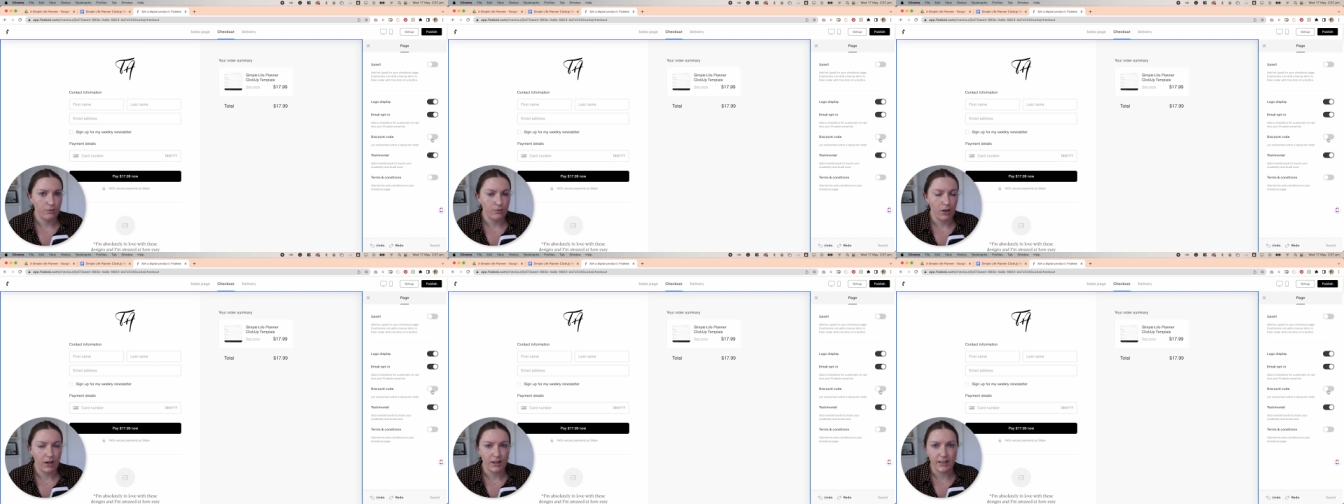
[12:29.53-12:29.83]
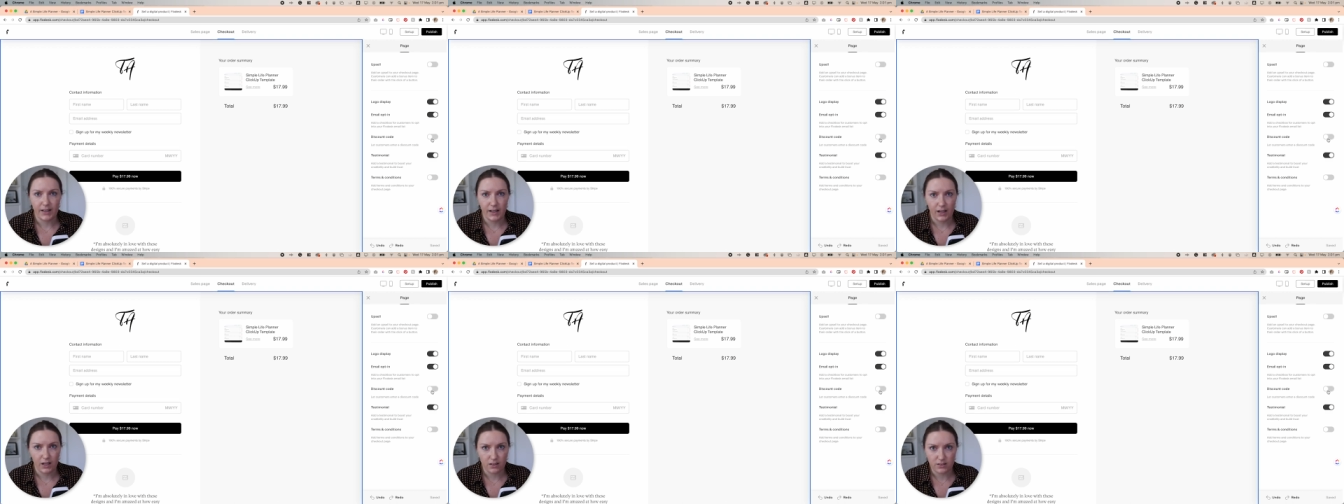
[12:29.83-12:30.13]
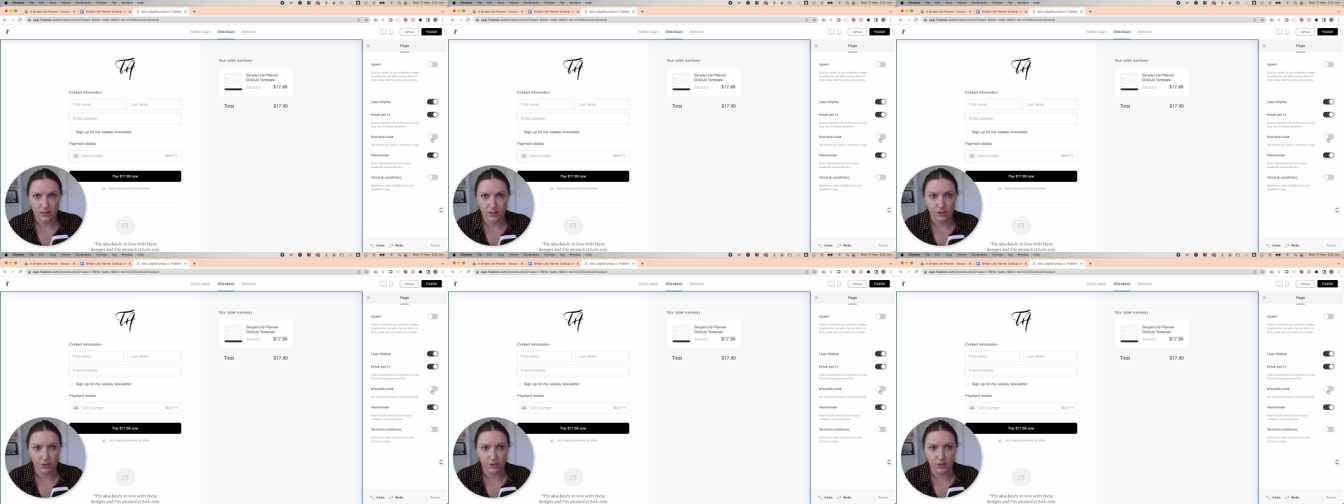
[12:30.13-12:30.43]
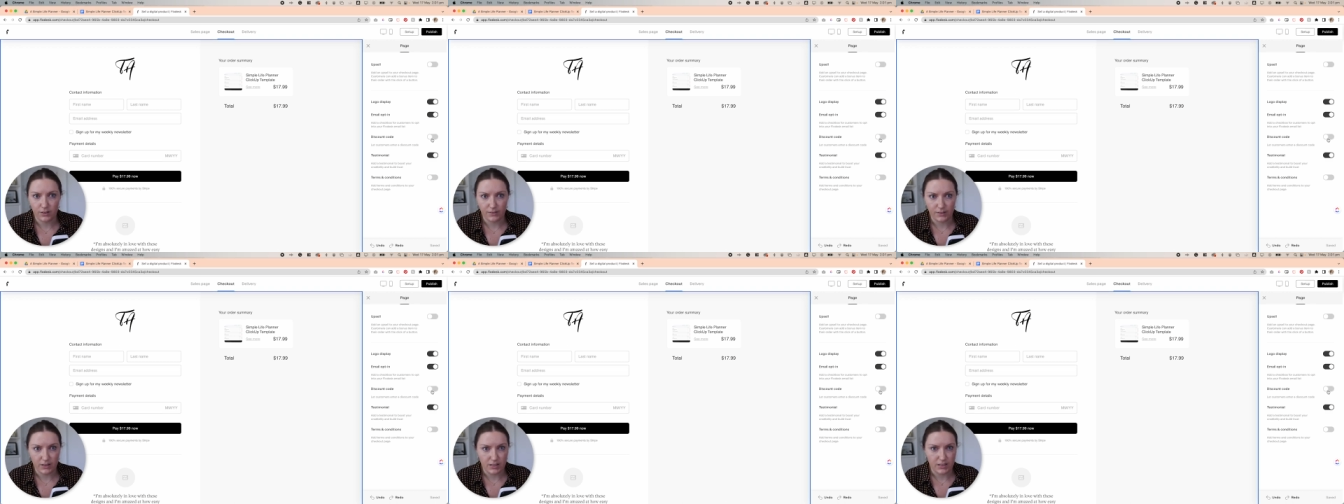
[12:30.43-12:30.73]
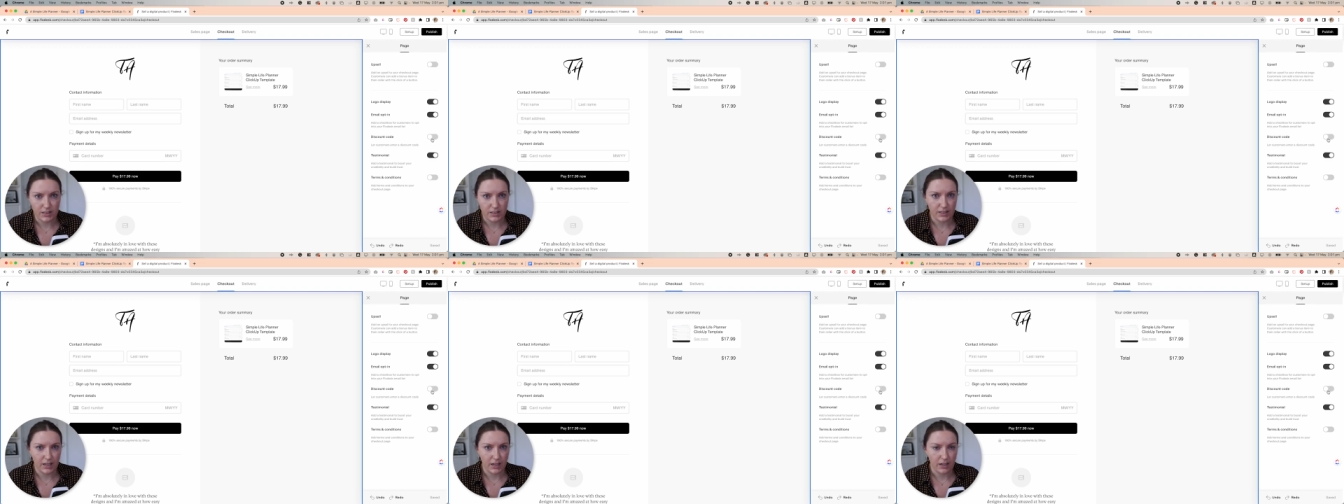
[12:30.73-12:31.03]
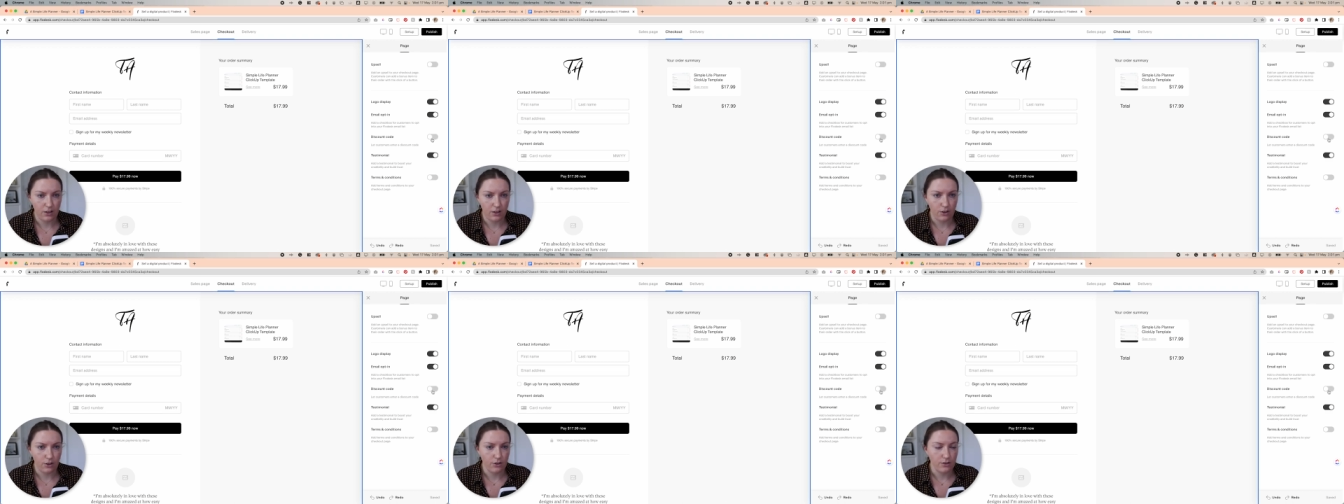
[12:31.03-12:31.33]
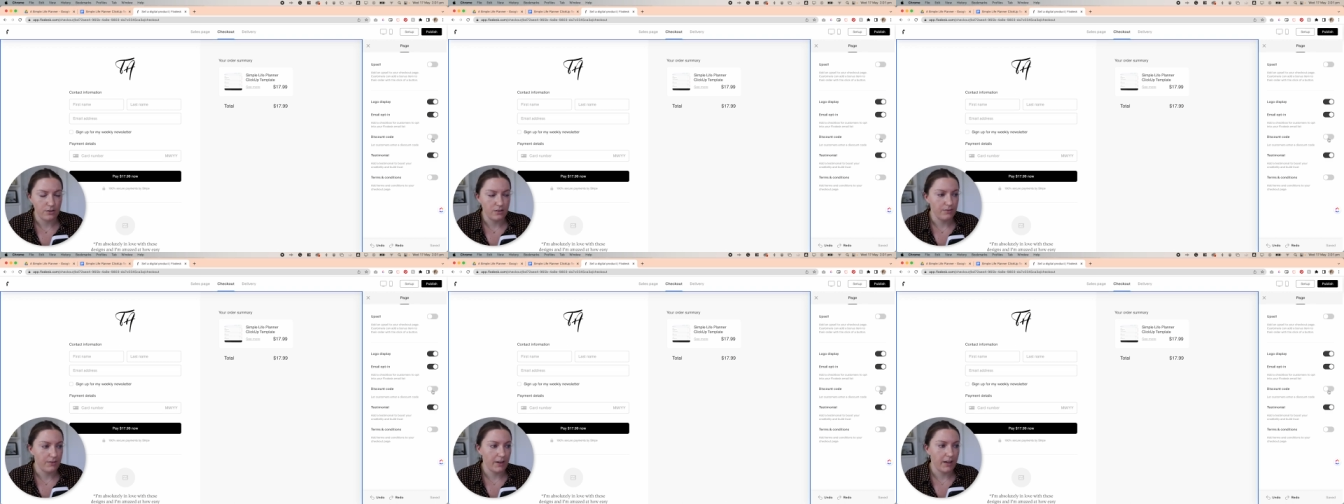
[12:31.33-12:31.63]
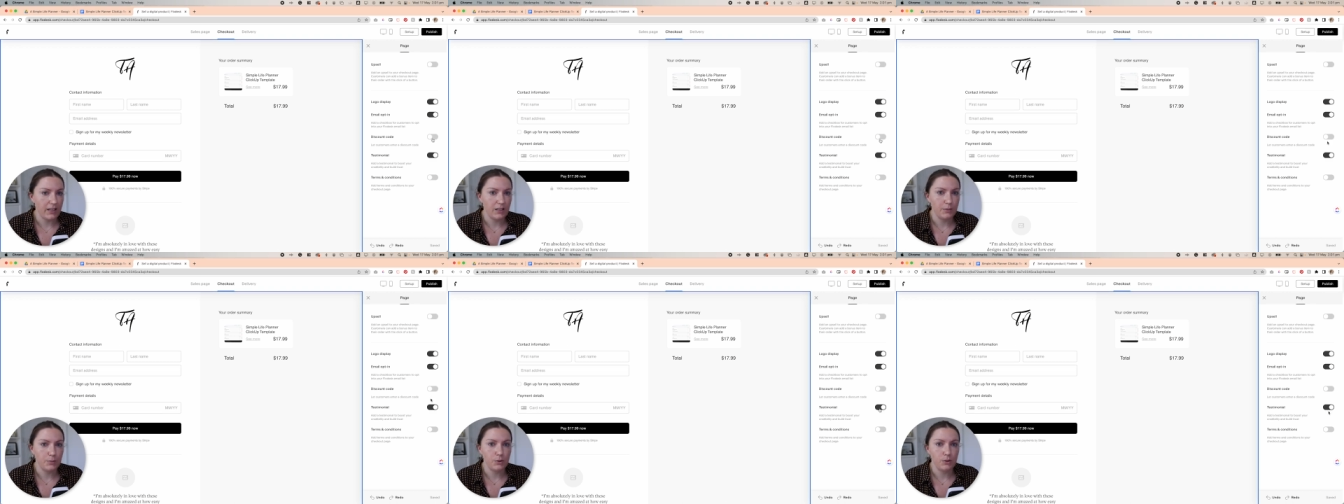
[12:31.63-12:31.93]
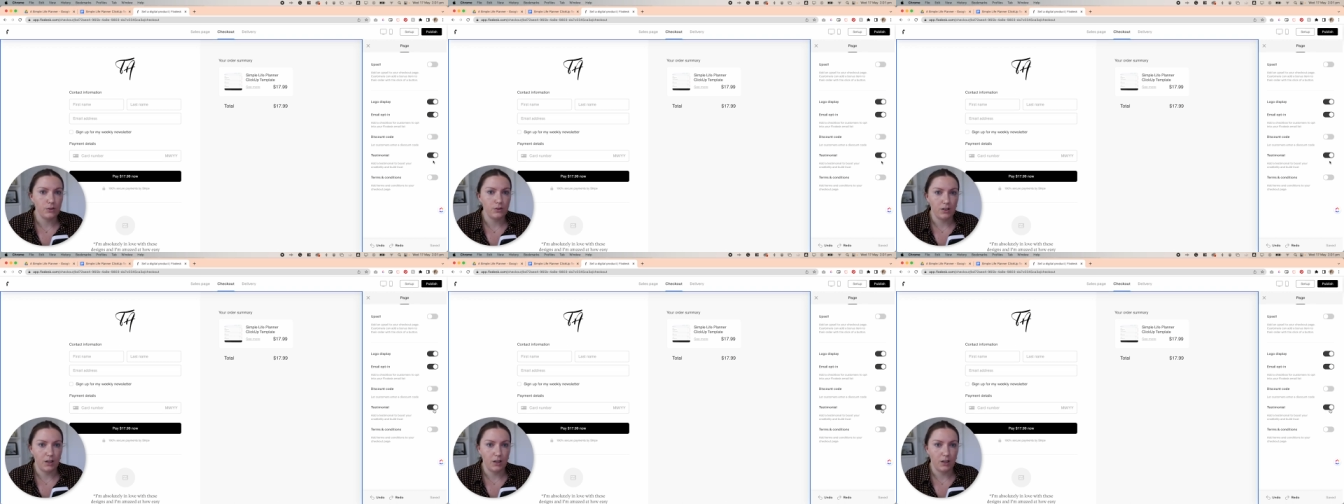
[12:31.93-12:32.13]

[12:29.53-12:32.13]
right now because I don't have any discount codes available.